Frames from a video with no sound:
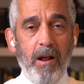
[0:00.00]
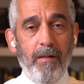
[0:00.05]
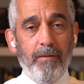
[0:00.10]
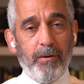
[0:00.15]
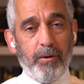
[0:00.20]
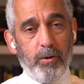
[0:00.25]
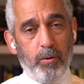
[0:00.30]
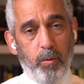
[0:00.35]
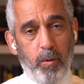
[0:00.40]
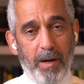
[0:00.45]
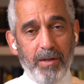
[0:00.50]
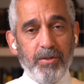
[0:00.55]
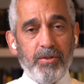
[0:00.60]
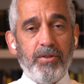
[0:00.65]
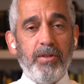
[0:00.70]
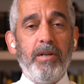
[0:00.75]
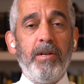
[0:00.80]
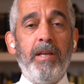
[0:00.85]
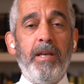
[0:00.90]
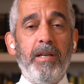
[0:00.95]
the
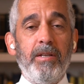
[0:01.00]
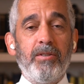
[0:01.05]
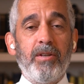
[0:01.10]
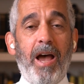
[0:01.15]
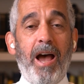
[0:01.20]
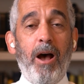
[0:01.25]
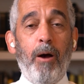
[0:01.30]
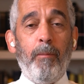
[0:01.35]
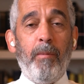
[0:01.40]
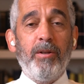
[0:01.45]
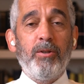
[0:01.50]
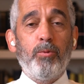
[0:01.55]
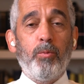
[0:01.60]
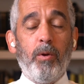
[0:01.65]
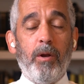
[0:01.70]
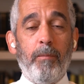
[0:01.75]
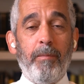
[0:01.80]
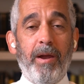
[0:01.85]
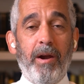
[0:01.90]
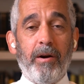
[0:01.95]
question is how much
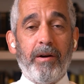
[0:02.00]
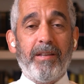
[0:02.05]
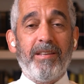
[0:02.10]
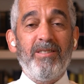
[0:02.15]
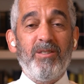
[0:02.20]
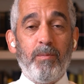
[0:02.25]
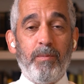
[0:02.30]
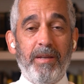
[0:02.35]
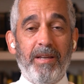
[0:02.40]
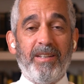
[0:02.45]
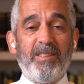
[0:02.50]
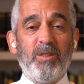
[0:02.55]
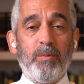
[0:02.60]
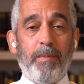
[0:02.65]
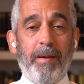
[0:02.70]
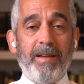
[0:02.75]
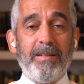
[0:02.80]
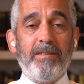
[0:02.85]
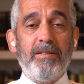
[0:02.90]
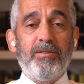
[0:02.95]
will Americans be
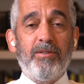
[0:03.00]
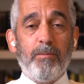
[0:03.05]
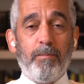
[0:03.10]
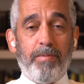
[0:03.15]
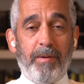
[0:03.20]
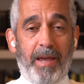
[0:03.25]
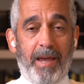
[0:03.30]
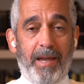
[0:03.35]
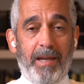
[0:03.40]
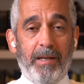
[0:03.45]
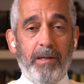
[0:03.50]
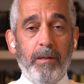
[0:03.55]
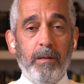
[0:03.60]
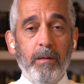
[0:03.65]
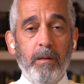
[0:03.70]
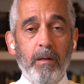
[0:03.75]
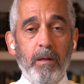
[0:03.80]
expected to pay,